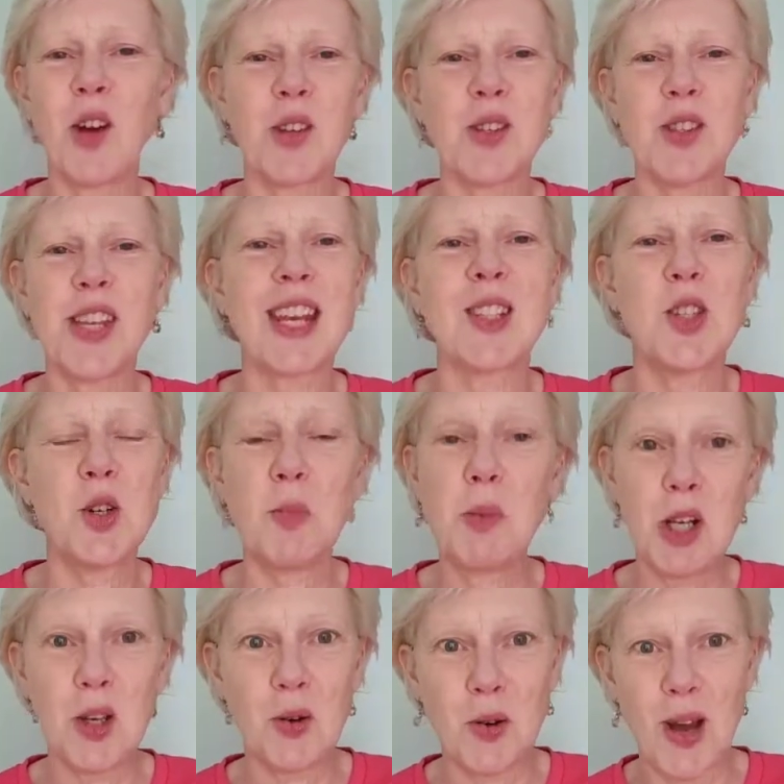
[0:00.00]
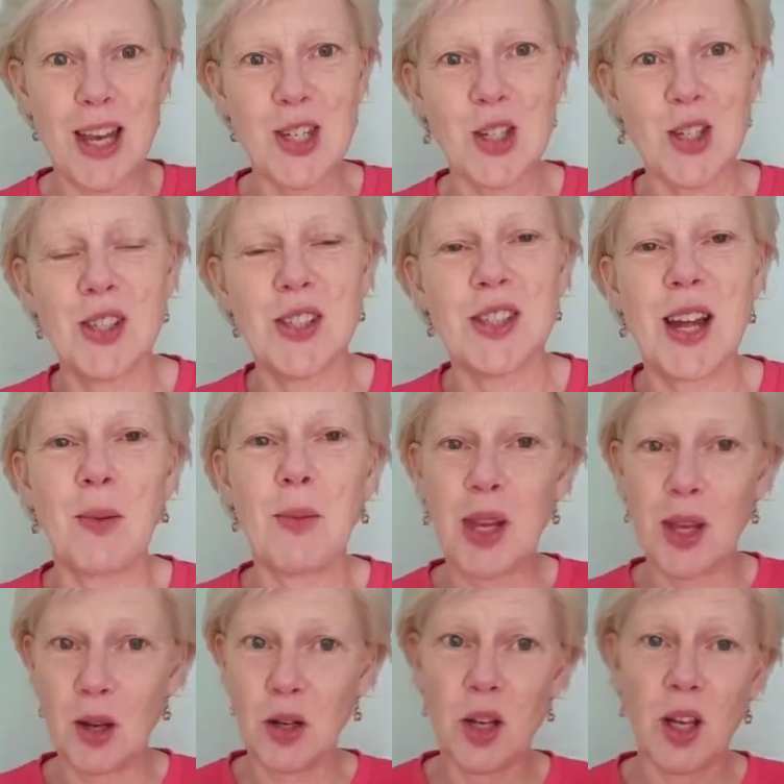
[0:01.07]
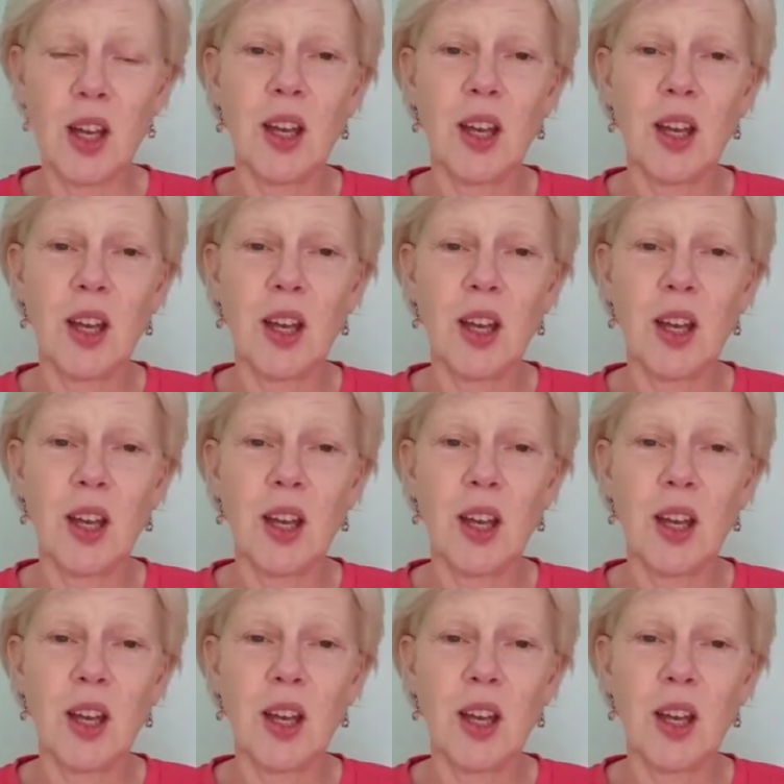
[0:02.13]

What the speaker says: 6 W questions that we can